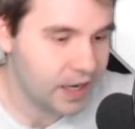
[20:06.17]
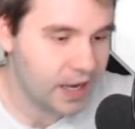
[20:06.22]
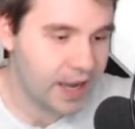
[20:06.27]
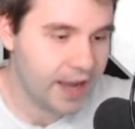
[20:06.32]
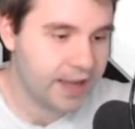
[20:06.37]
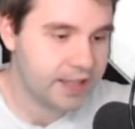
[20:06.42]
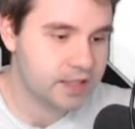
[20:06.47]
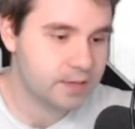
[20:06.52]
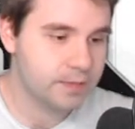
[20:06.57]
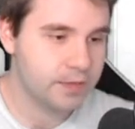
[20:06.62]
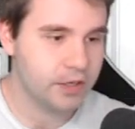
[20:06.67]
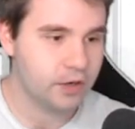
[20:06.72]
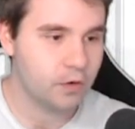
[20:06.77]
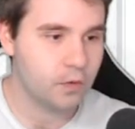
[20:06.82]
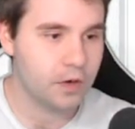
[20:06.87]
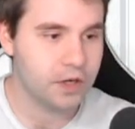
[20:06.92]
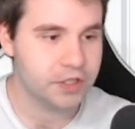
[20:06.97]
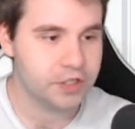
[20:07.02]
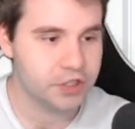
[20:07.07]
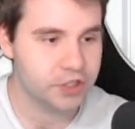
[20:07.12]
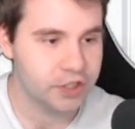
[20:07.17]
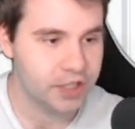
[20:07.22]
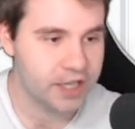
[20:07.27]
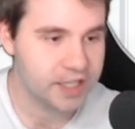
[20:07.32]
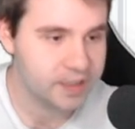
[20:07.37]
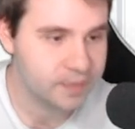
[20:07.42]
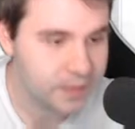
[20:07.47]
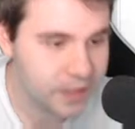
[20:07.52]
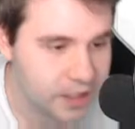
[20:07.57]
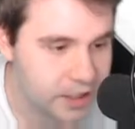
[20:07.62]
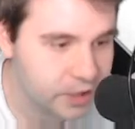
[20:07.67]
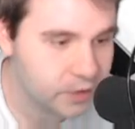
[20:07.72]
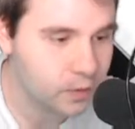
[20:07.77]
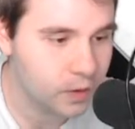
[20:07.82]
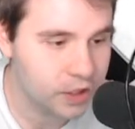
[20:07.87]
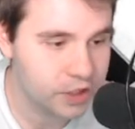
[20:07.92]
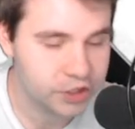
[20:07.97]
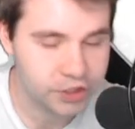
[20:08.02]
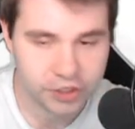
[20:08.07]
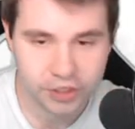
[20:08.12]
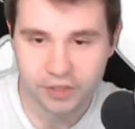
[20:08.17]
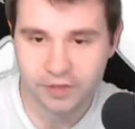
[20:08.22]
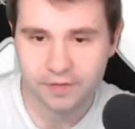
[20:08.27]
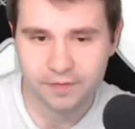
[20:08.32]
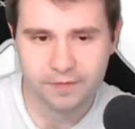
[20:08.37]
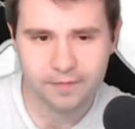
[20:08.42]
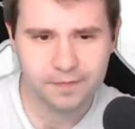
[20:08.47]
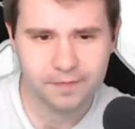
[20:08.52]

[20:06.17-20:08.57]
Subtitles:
Ask me a question. Ask me any question.